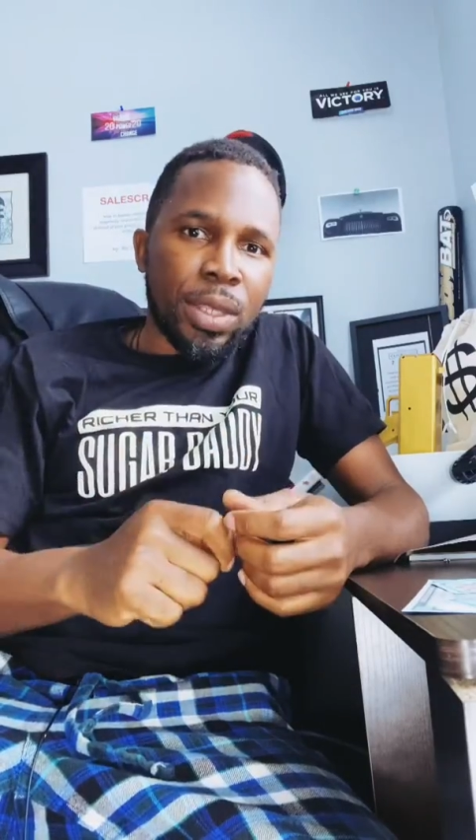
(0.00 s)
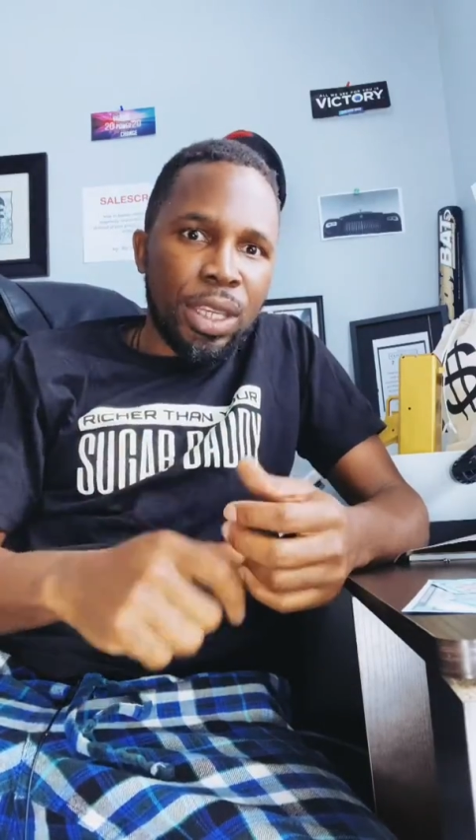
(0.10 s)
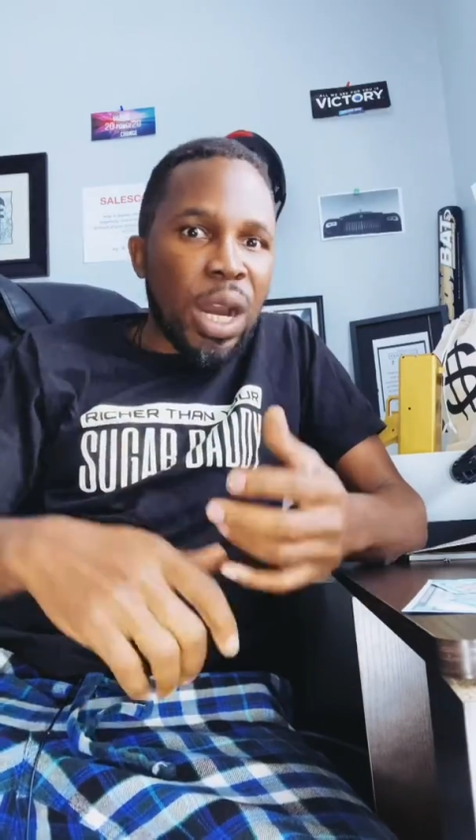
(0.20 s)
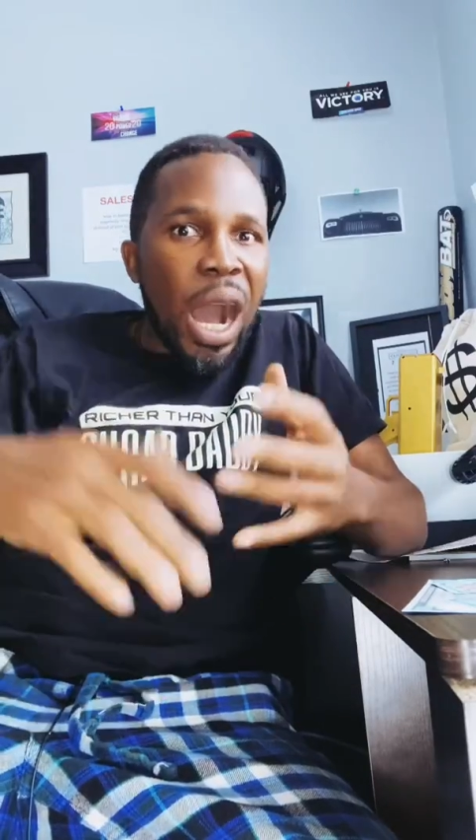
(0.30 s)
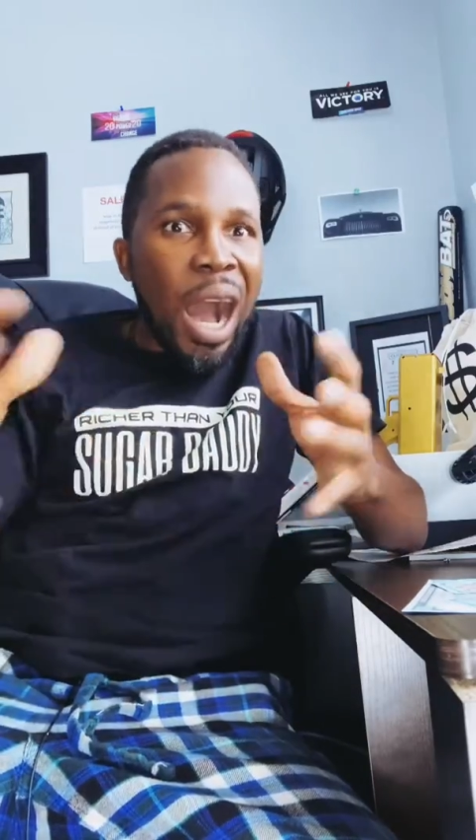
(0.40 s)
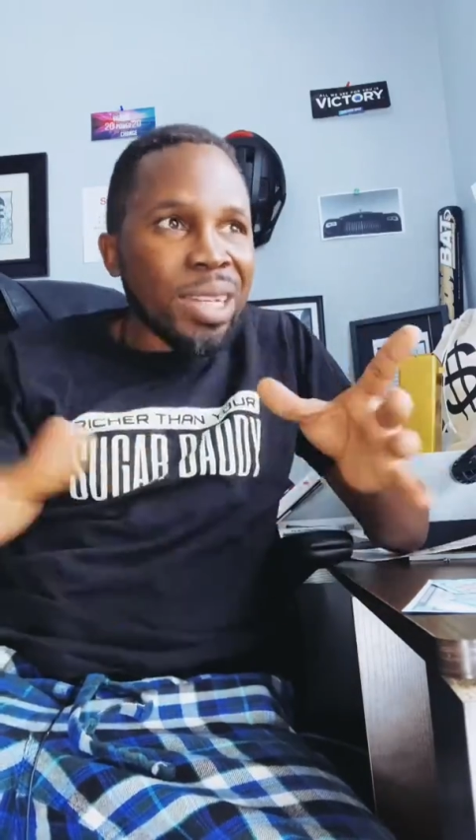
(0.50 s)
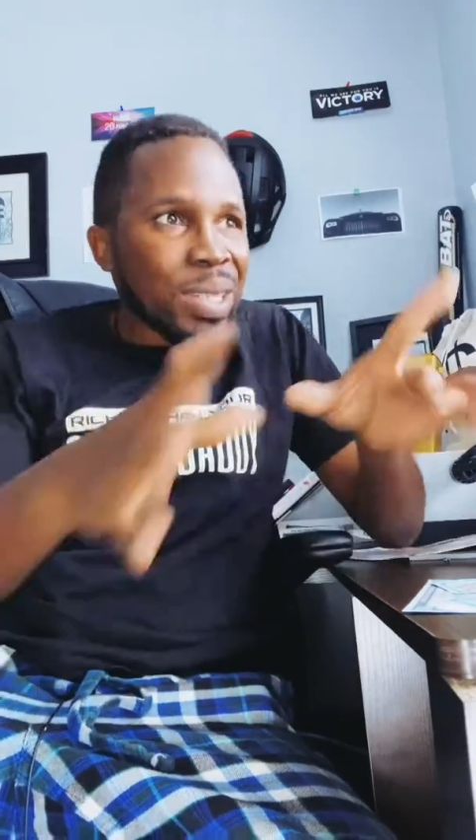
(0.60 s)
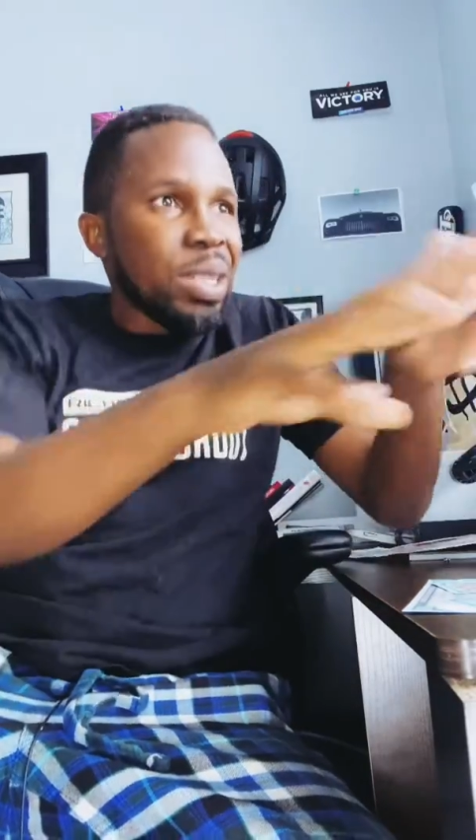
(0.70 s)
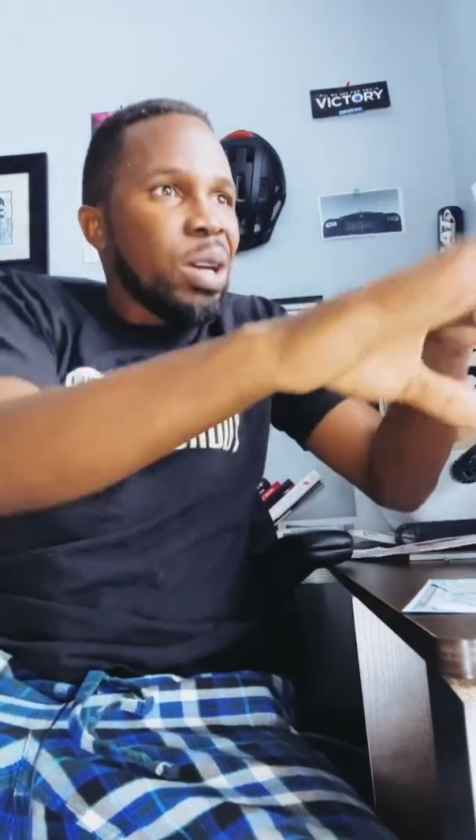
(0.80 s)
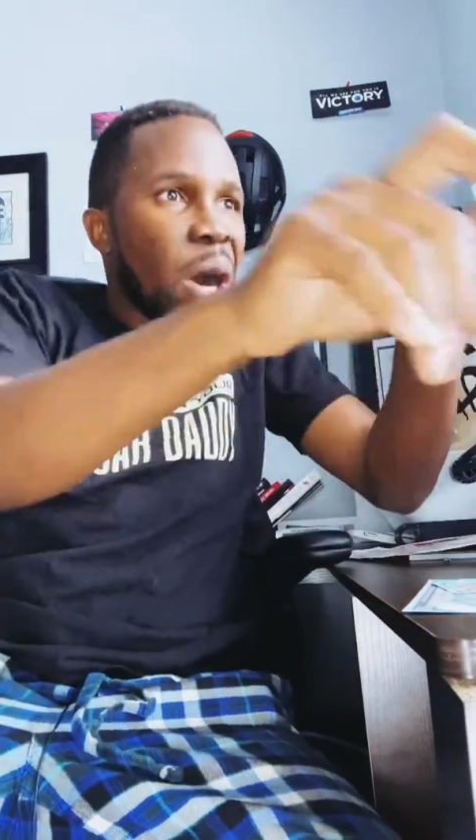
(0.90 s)
You
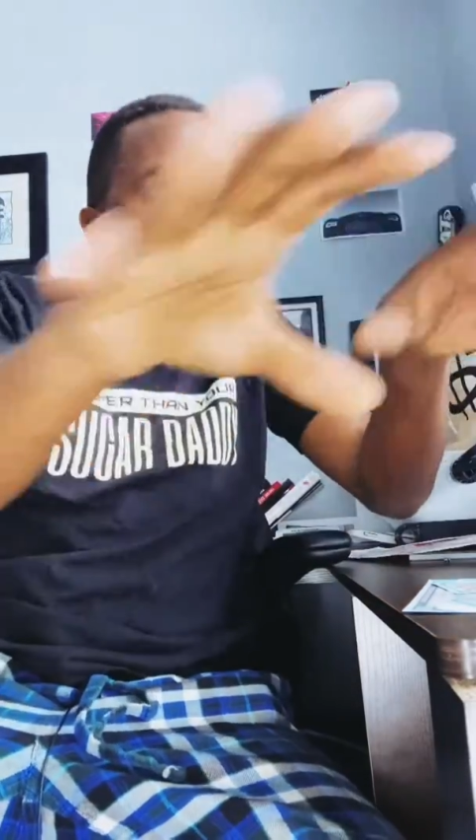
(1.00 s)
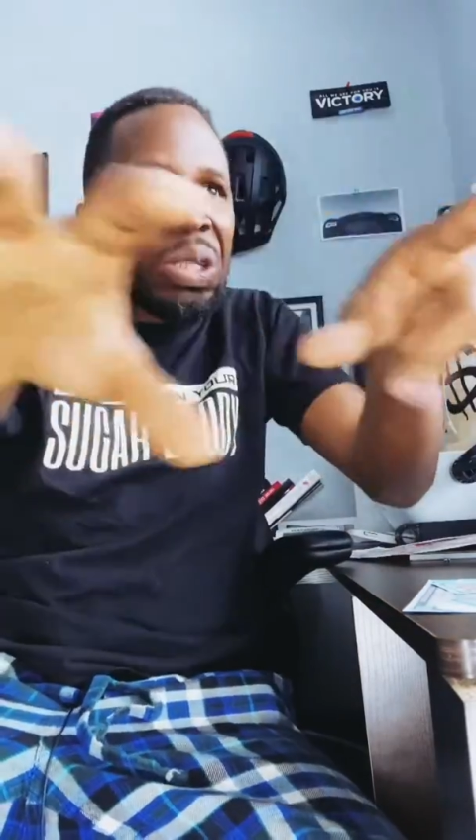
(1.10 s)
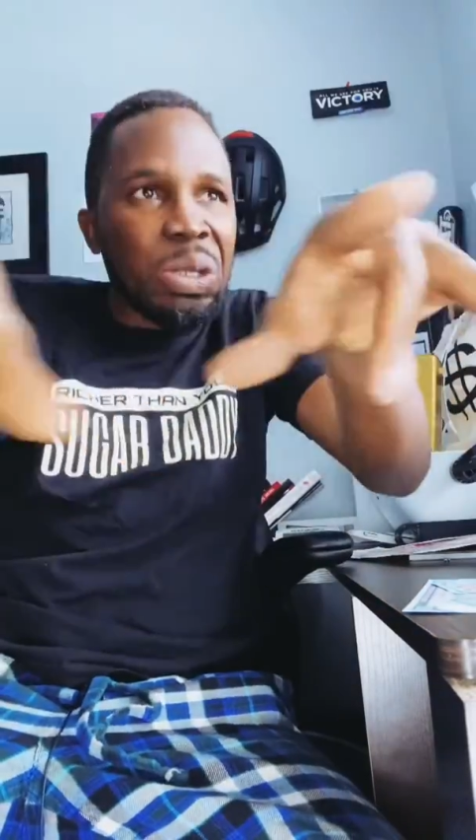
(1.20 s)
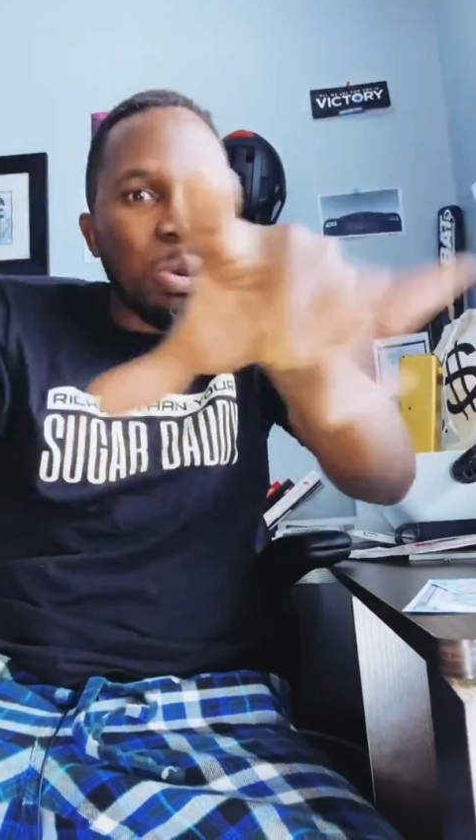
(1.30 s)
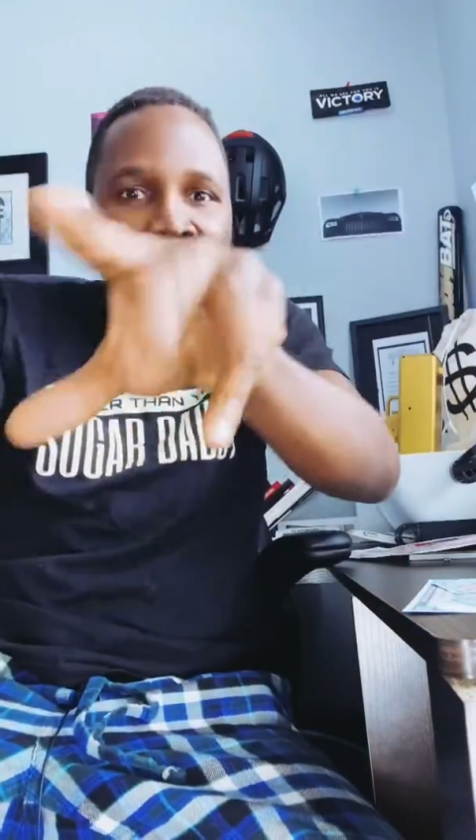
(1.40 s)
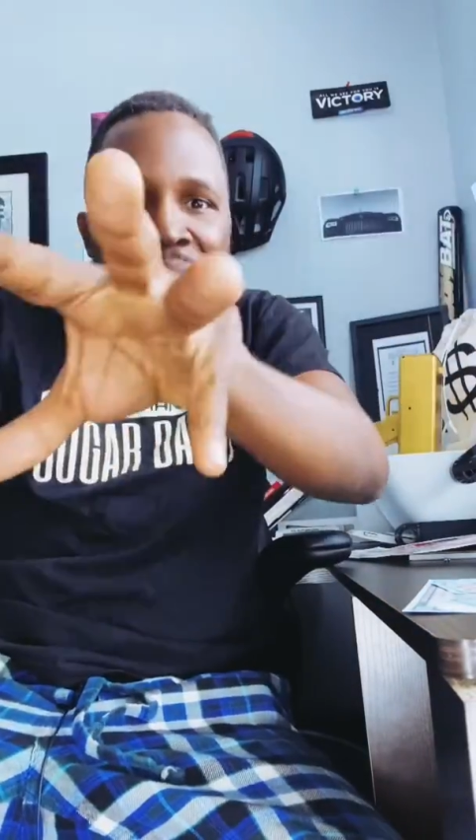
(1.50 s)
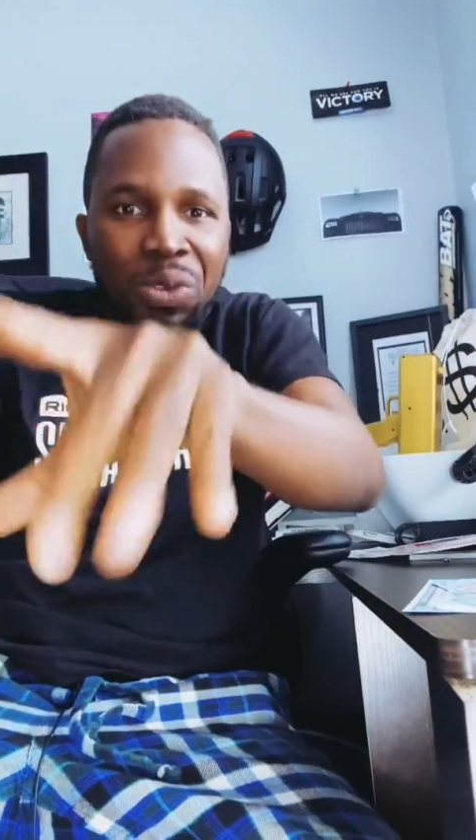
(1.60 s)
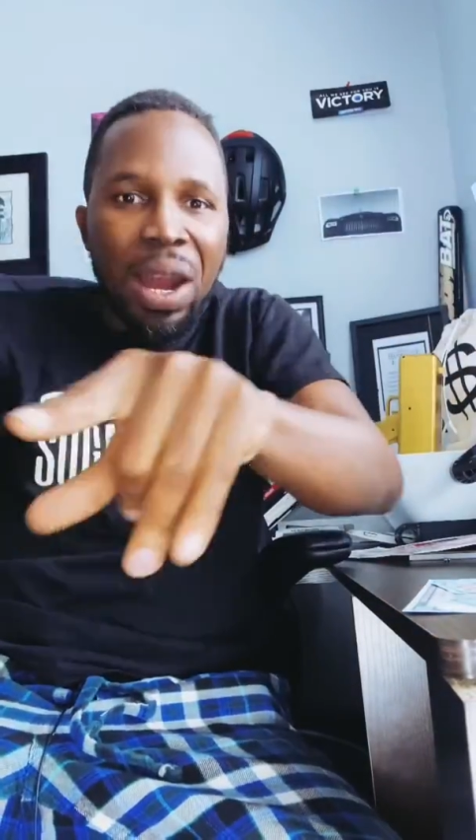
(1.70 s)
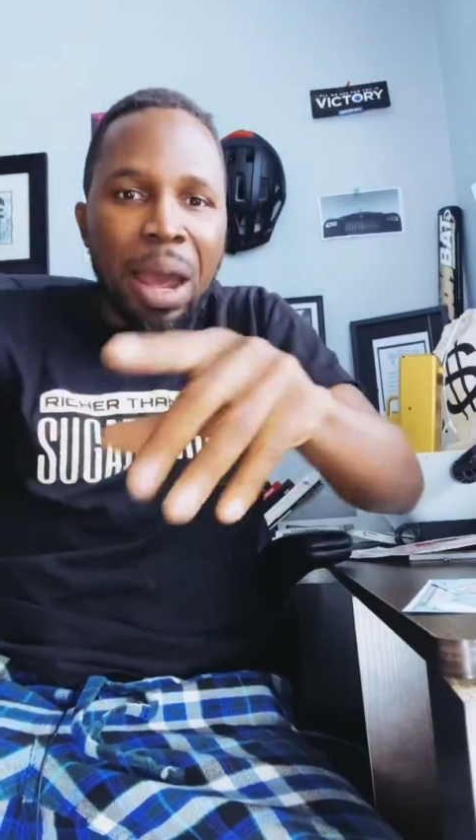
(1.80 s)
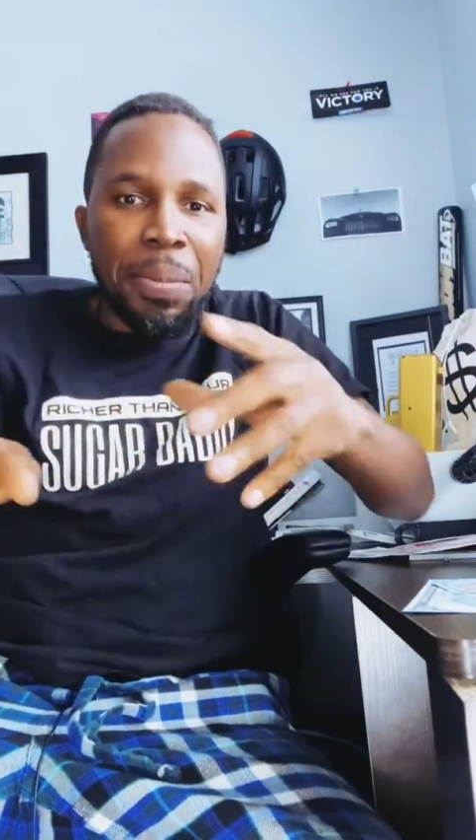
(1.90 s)
hustle, you hustle, you want to
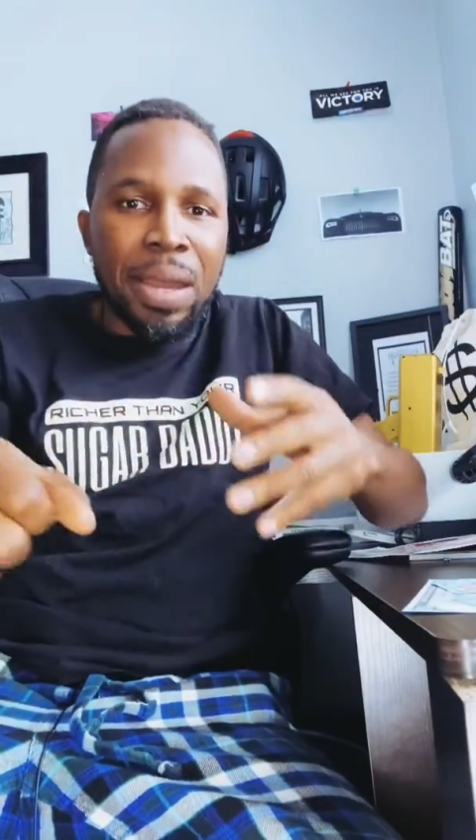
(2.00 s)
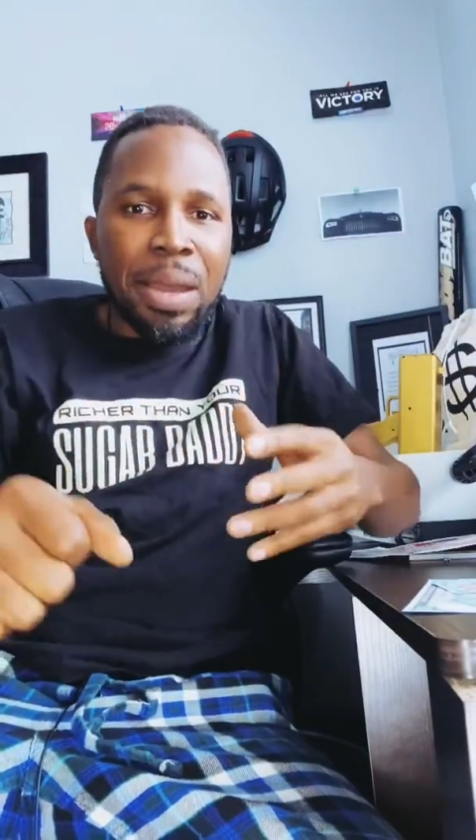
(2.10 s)
grab,